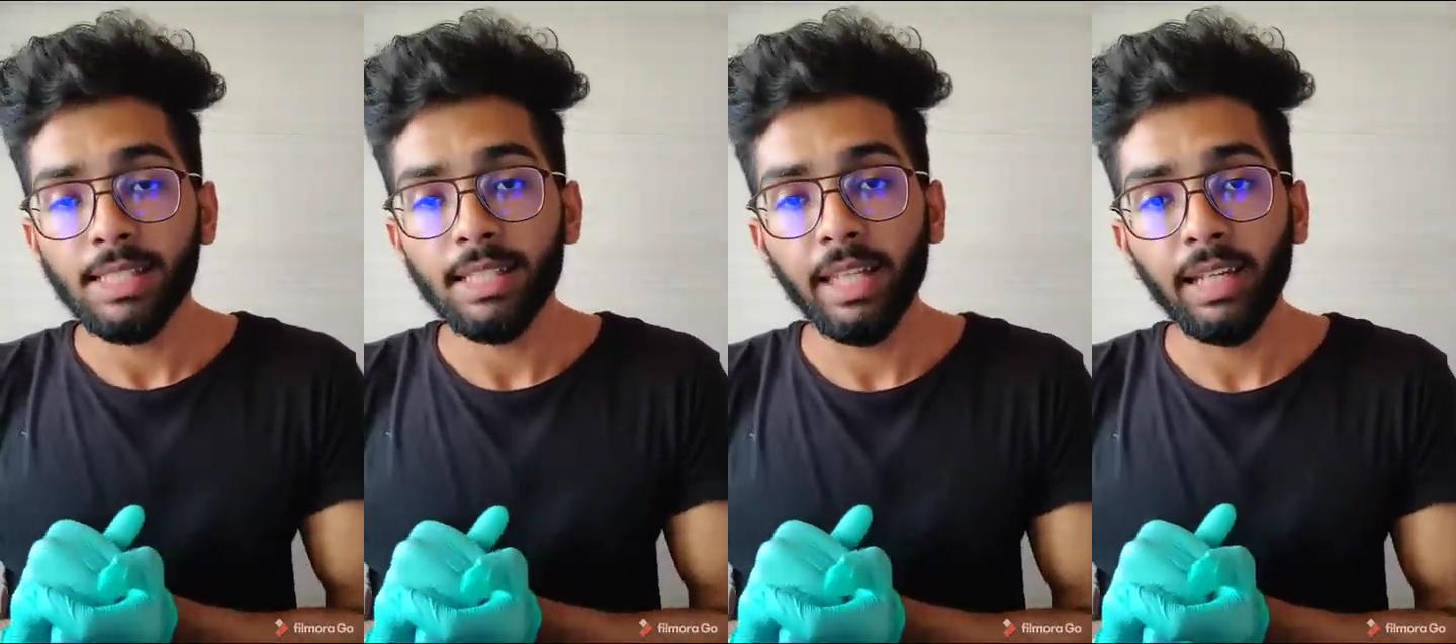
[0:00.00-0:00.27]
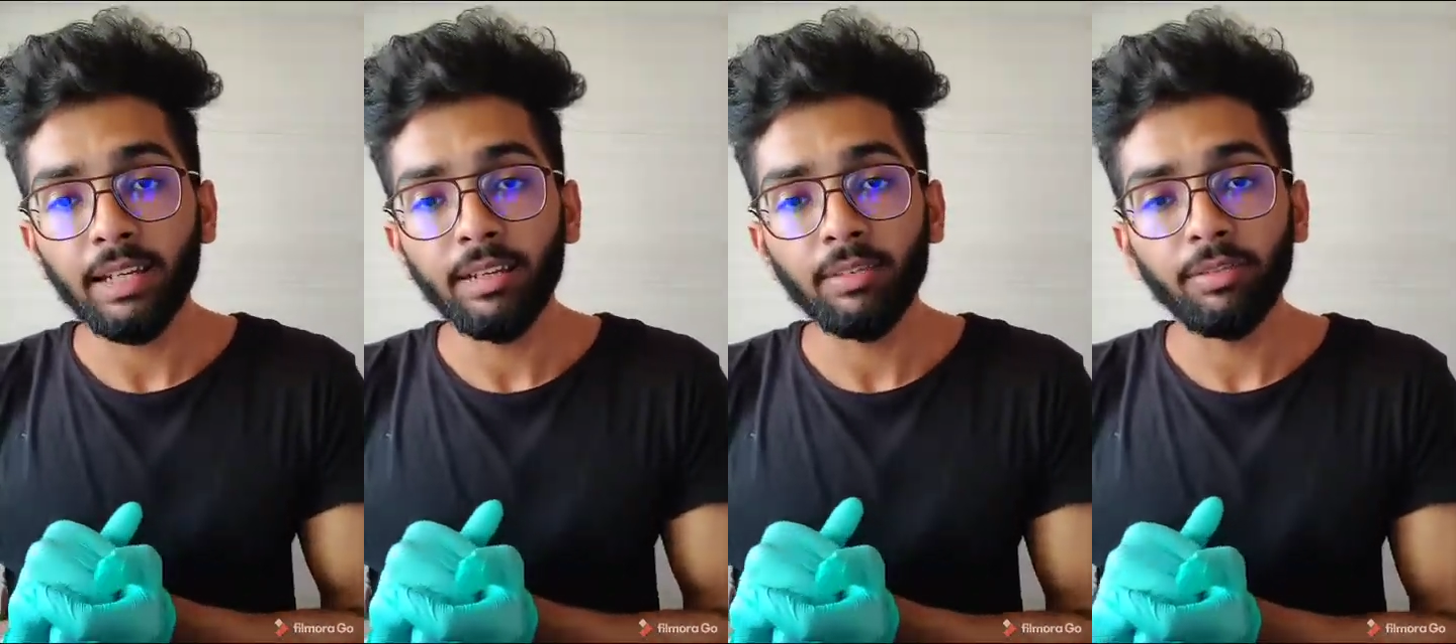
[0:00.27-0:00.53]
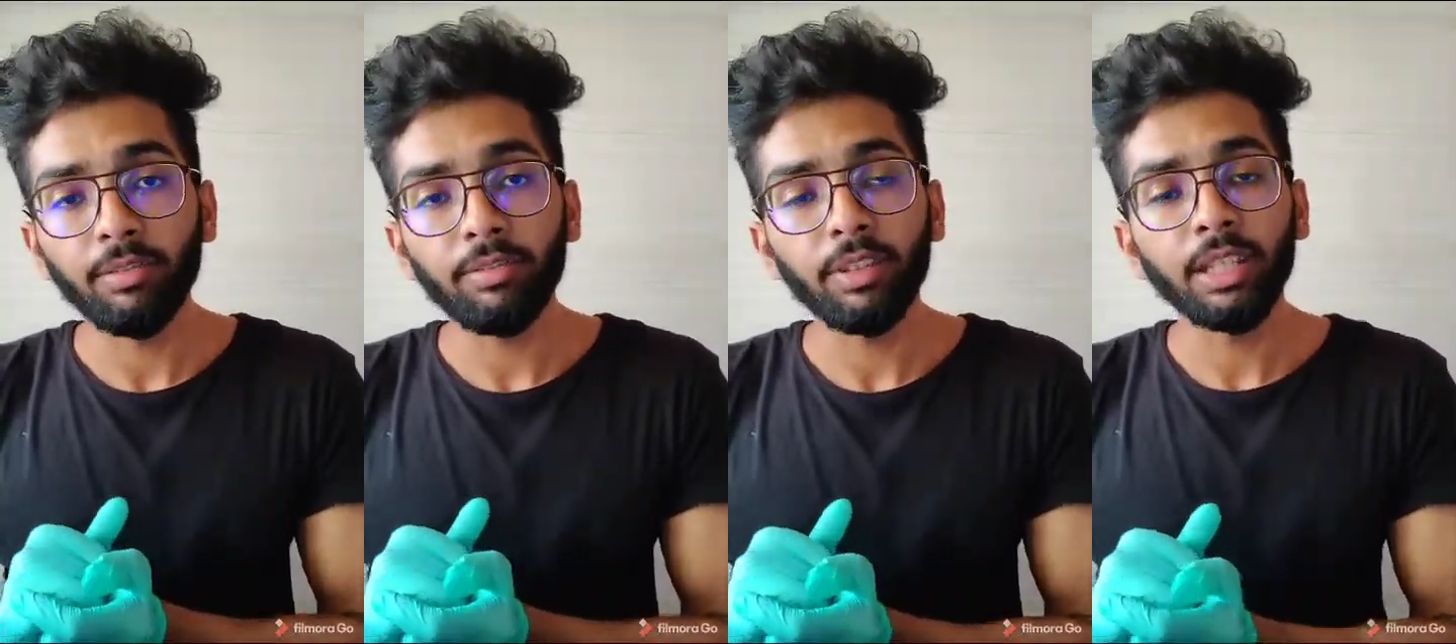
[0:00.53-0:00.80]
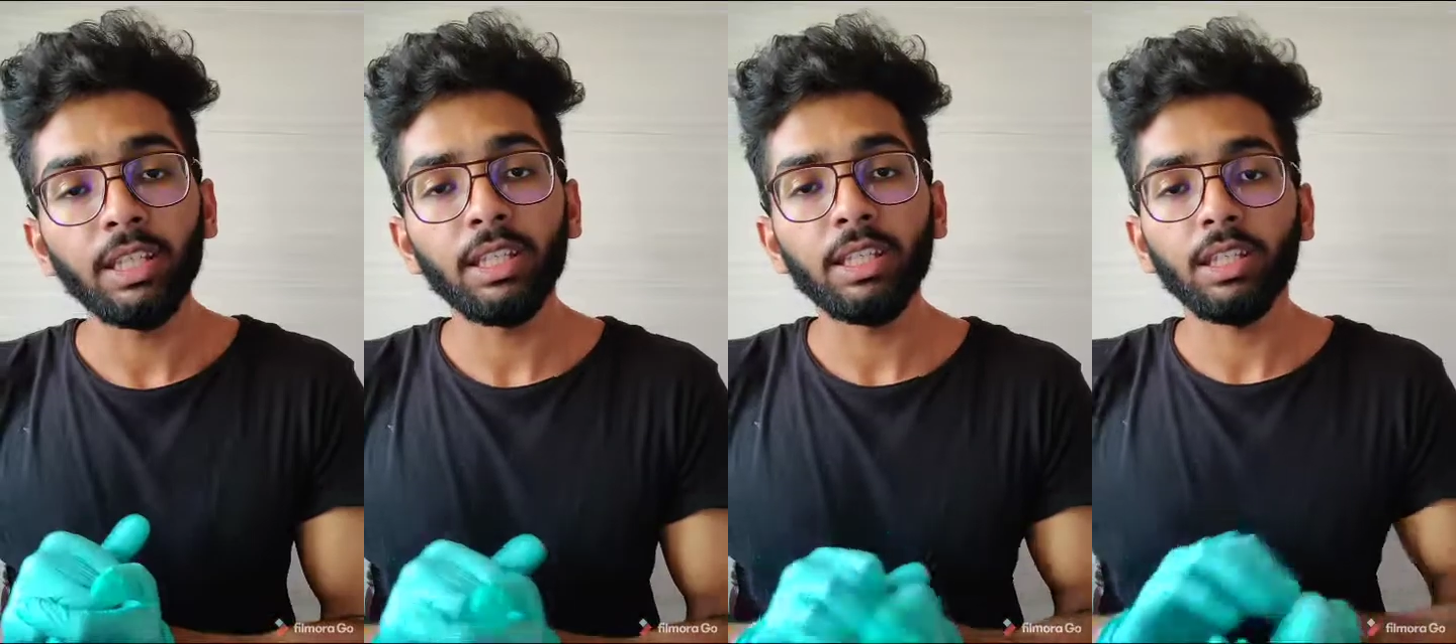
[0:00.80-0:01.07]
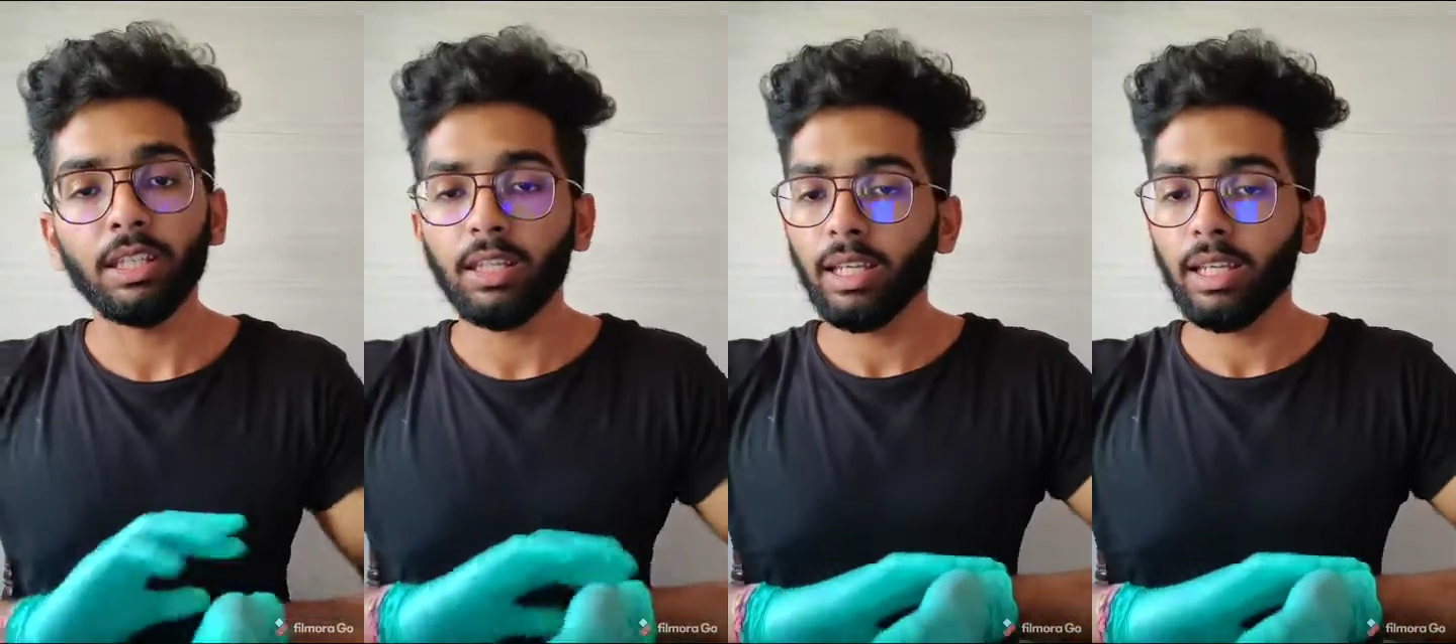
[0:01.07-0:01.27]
Then we